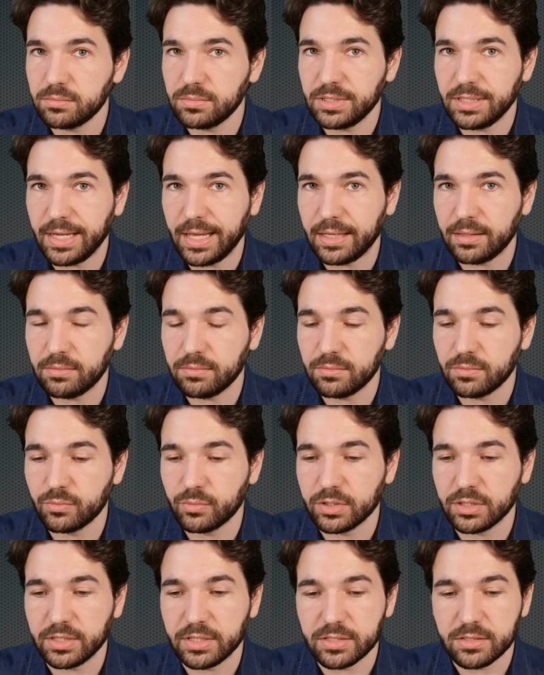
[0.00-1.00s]
yet
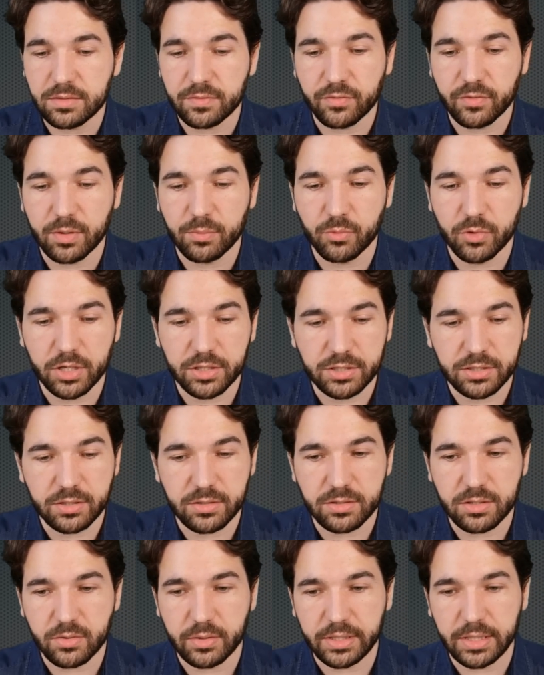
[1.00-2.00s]
released from Russia,
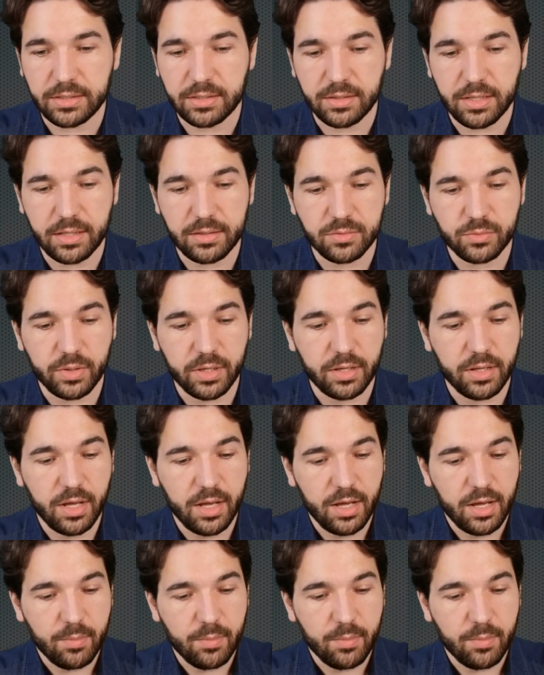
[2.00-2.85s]
so we'll get to that as well.